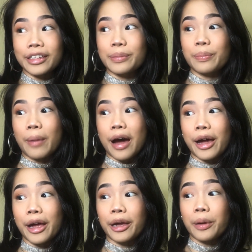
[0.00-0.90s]

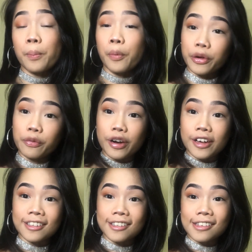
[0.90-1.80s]
my
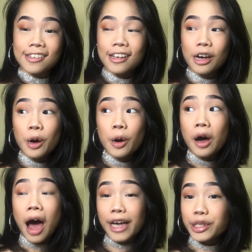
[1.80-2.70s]
boyfriend's
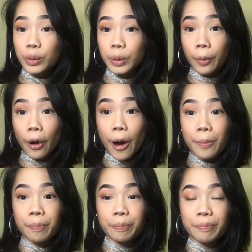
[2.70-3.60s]
high school prom,